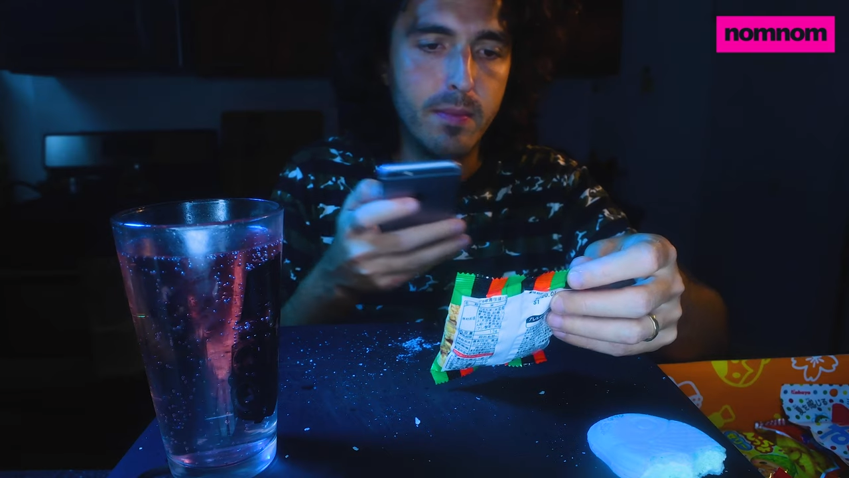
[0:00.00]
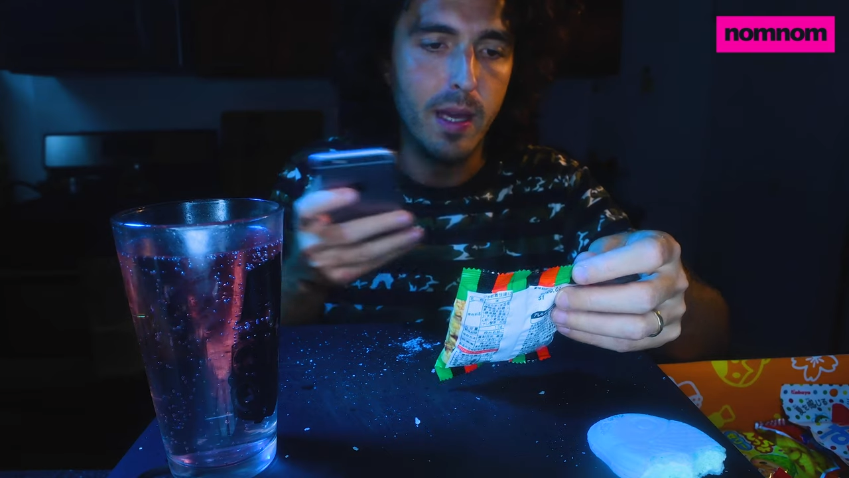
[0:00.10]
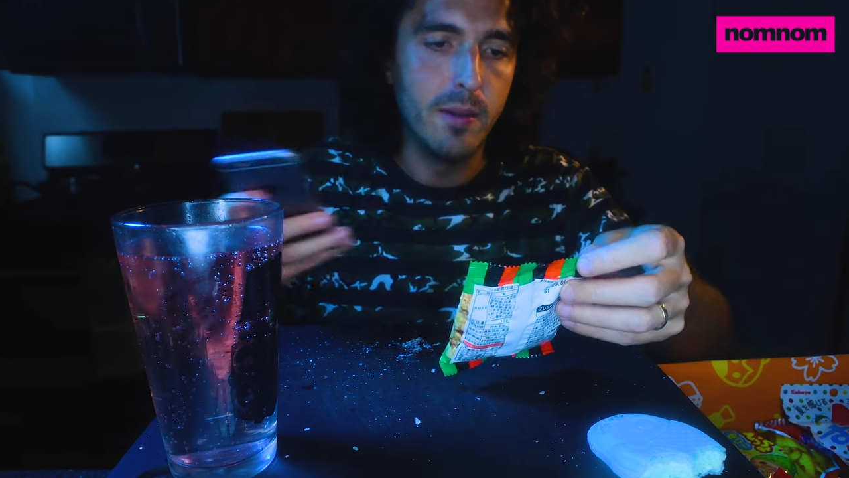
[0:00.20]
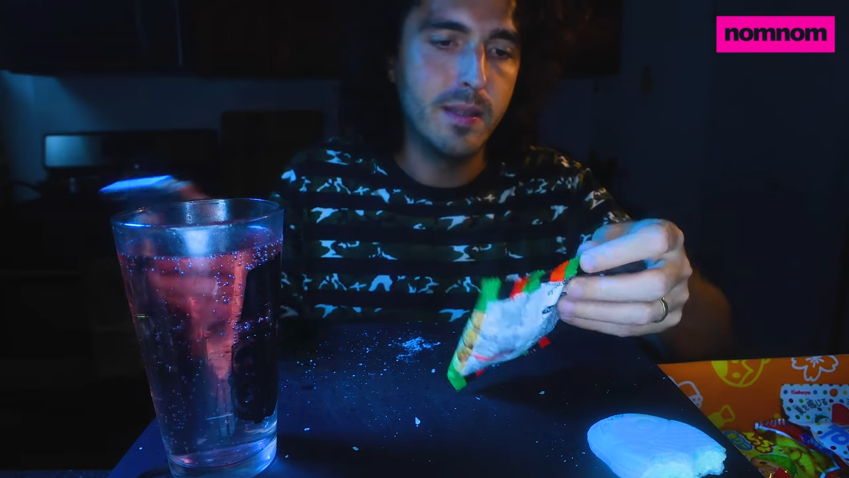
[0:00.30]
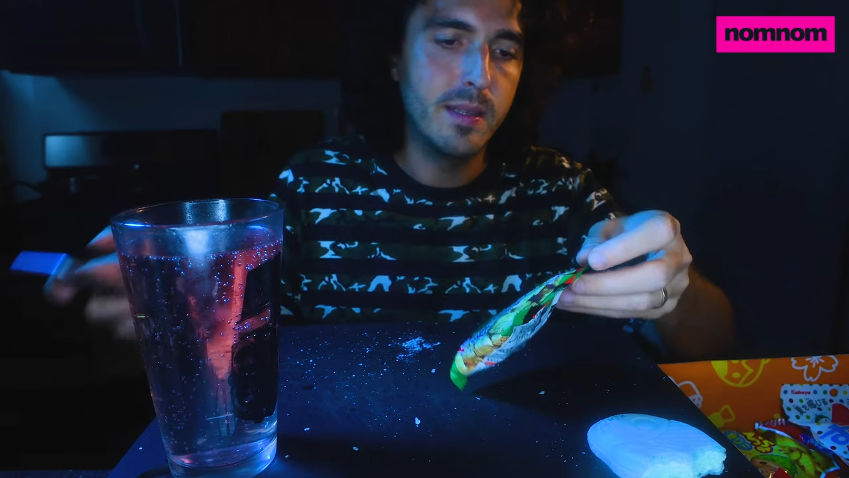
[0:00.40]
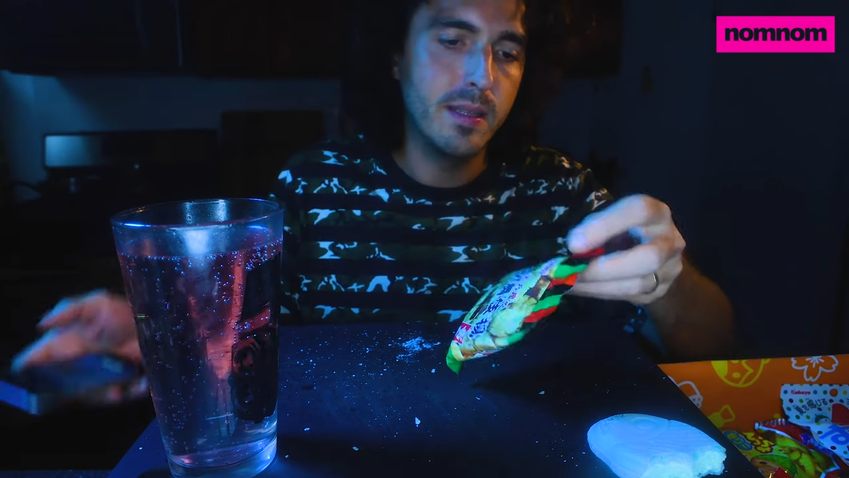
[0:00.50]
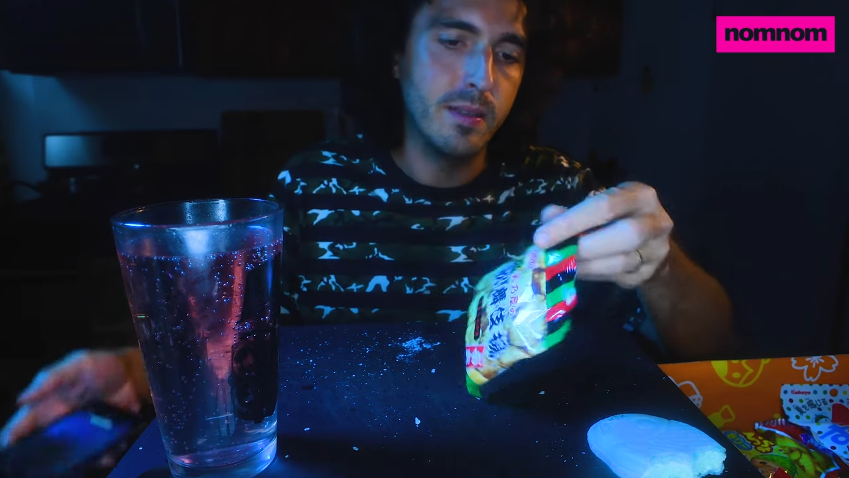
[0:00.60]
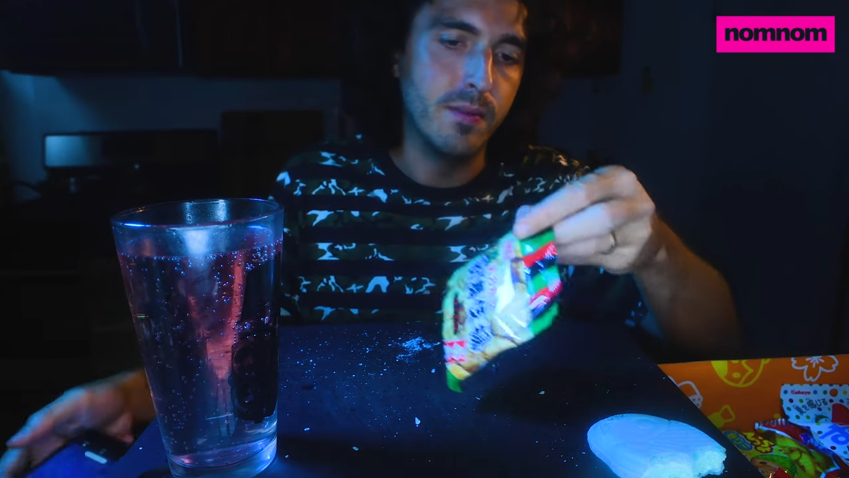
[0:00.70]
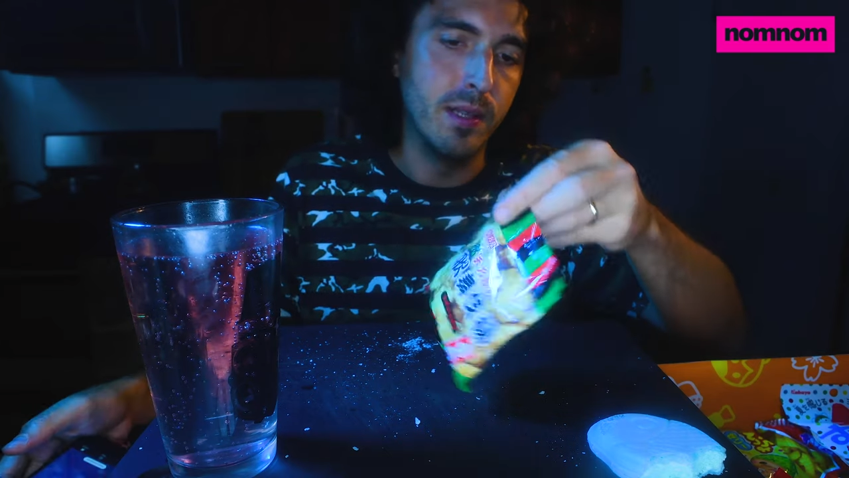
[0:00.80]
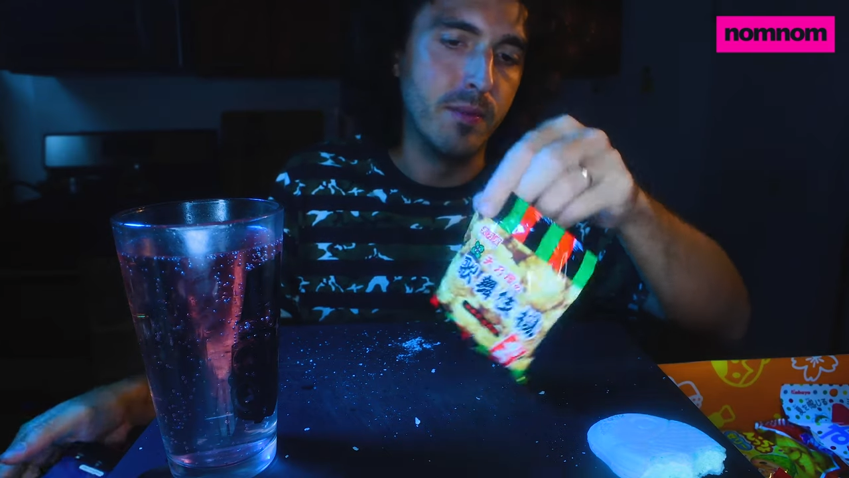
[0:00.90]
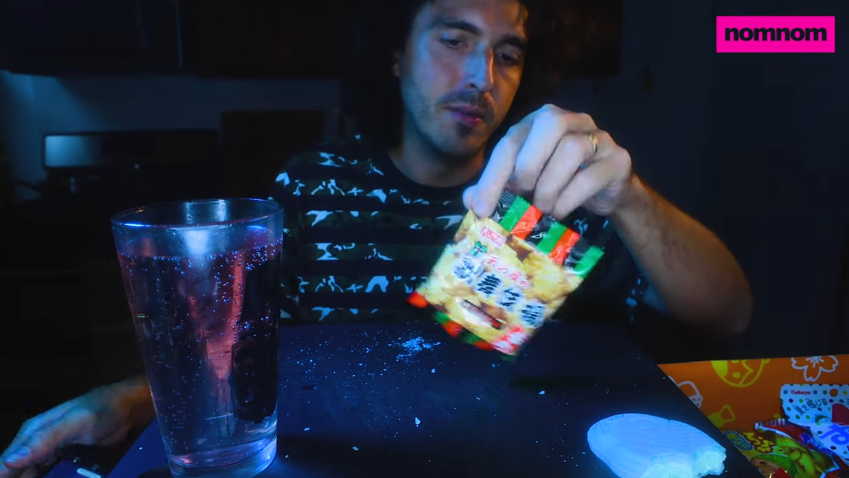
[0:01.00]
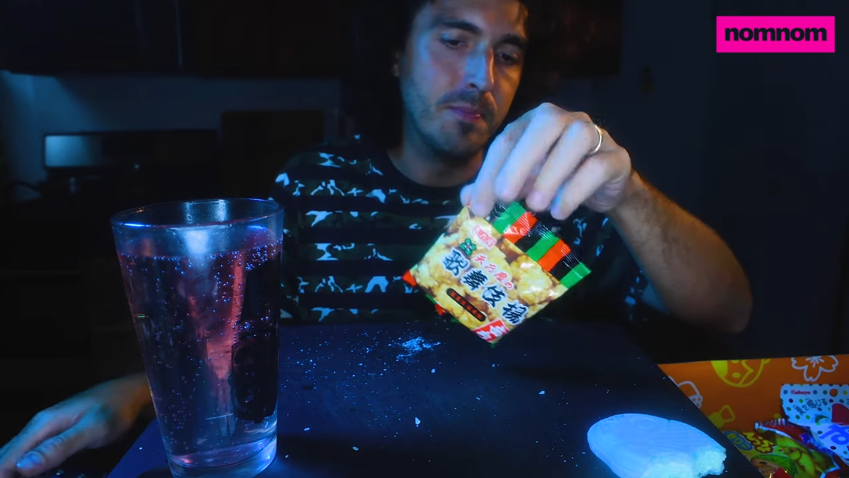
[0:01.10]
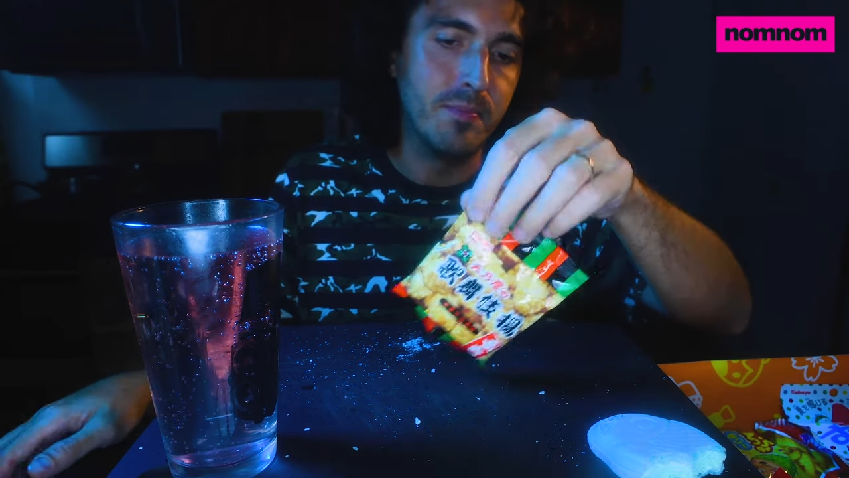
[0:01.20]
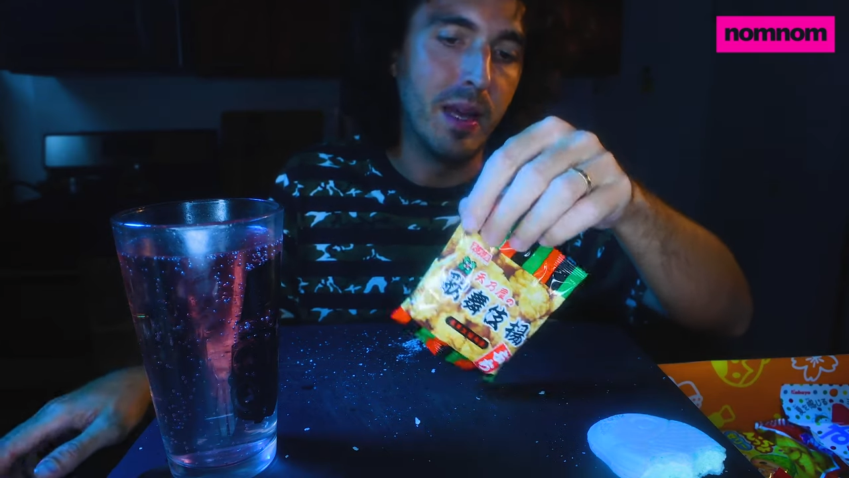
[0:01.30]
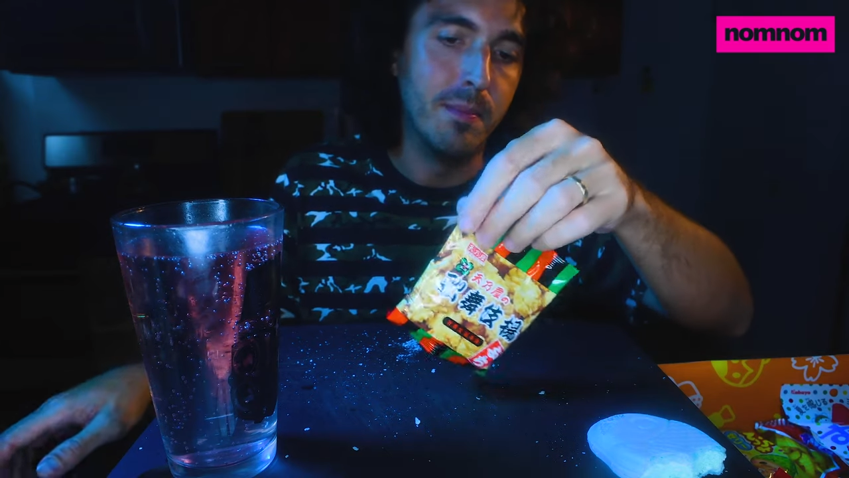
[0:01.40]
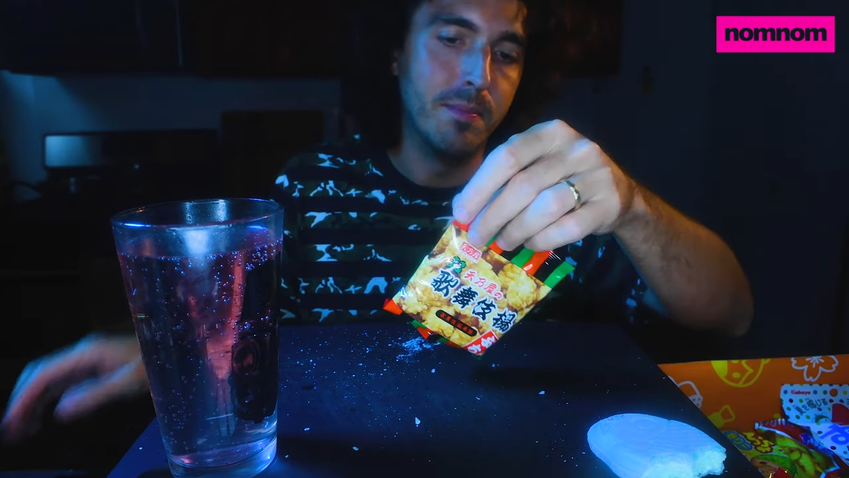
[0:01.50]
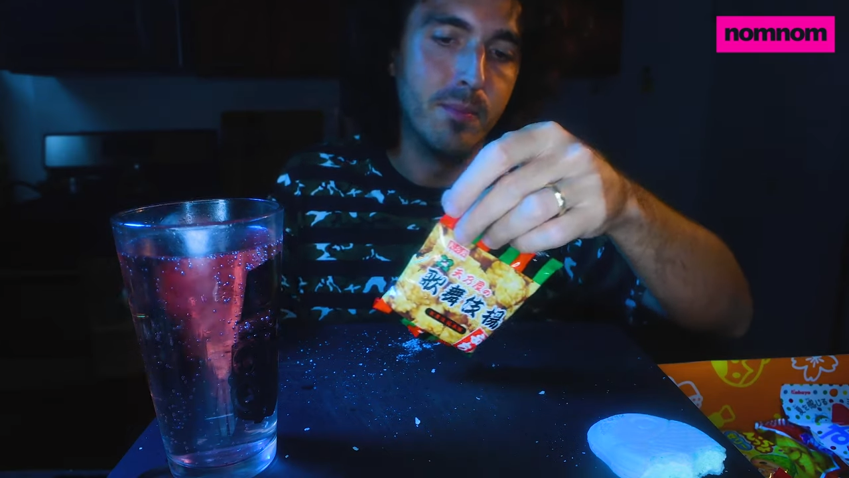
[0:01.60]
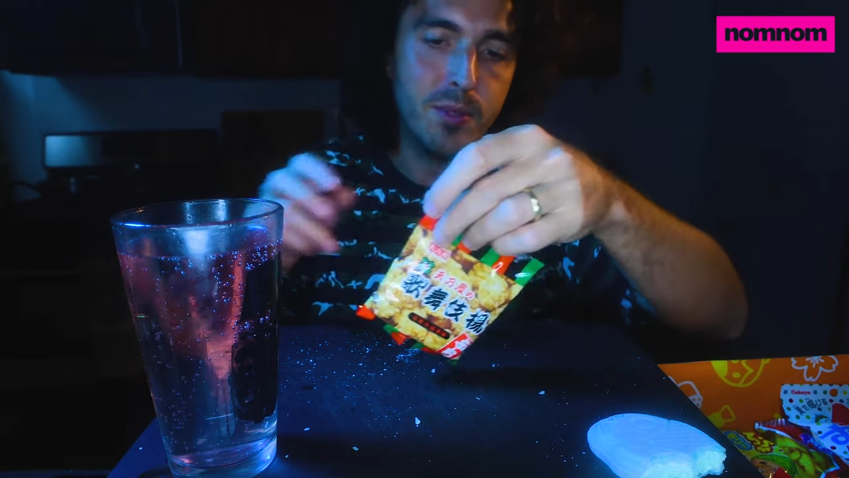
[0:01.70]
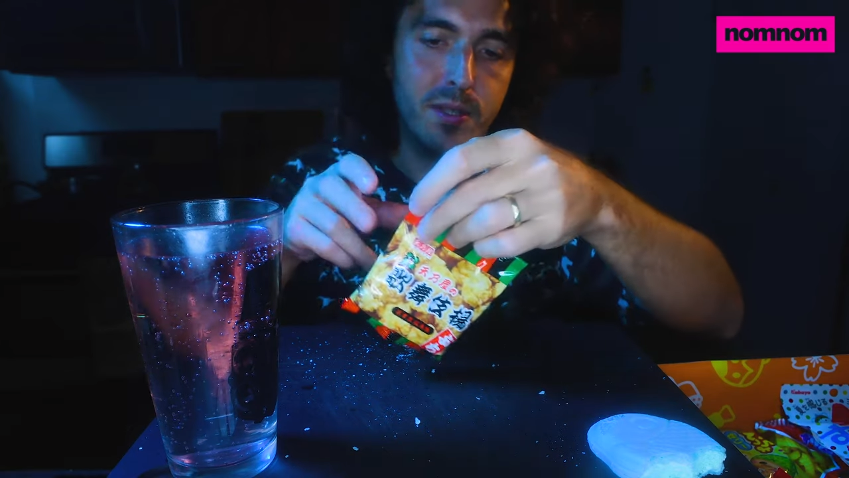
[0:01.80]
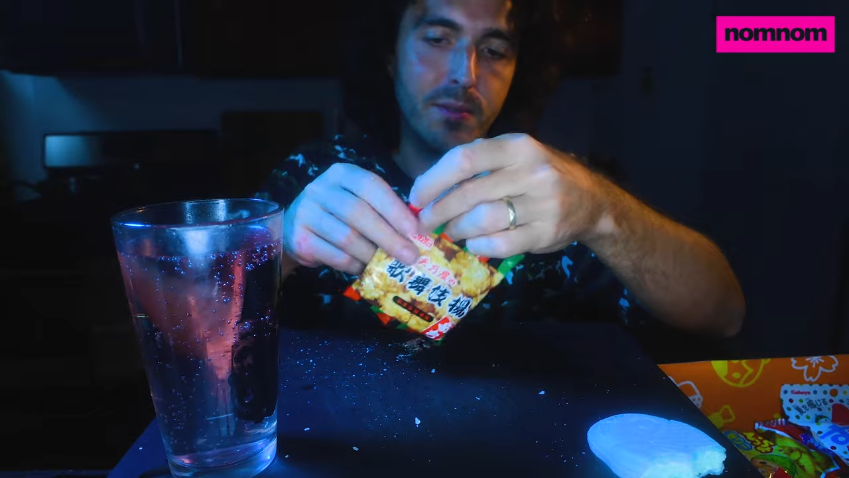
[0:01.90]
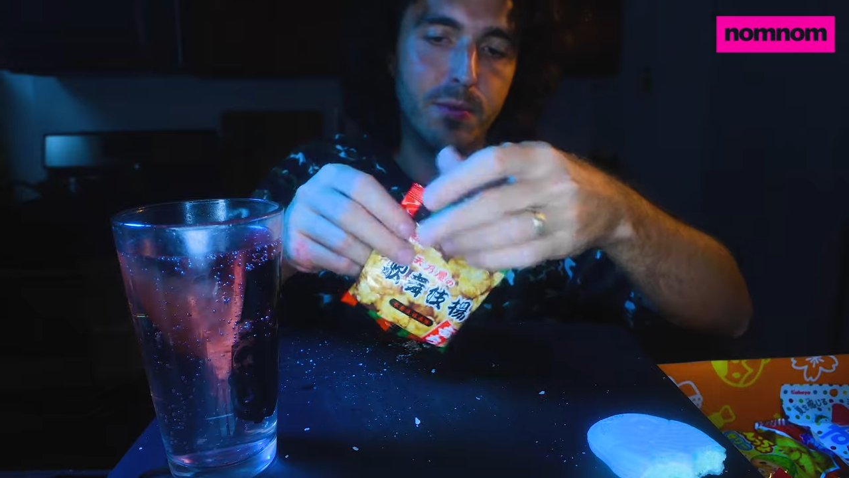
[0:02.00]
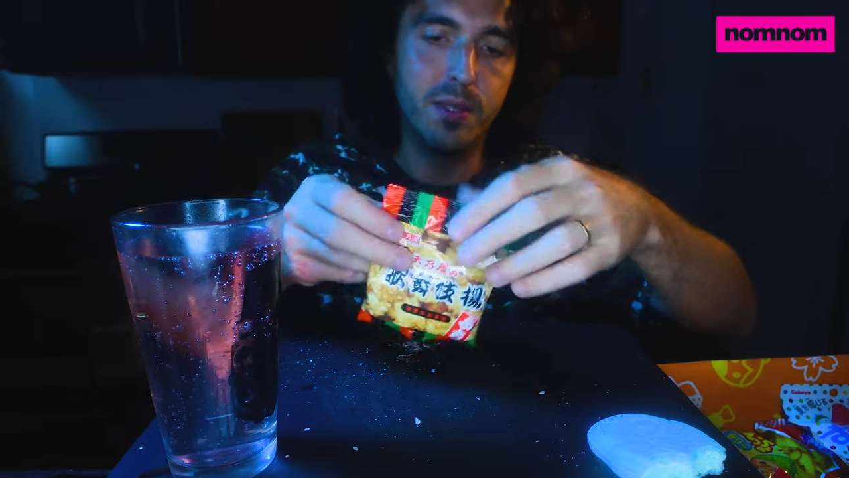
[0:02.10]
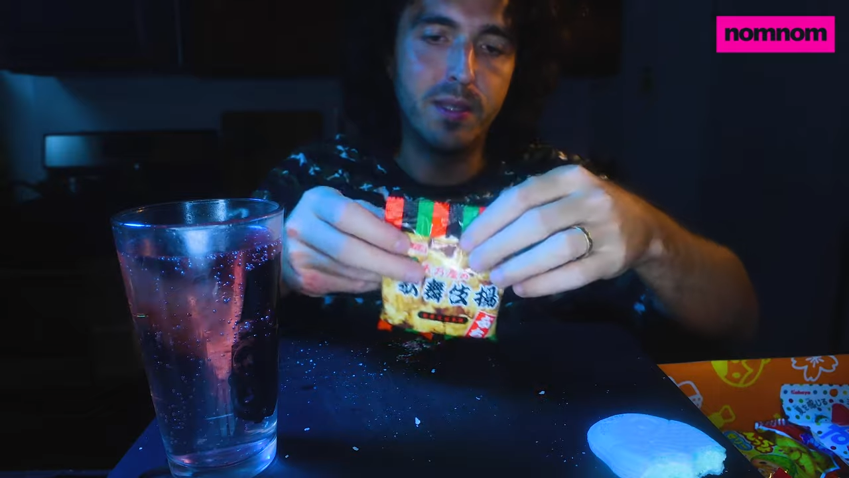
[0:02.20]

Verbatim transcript: I don't think that's a flavor. we're just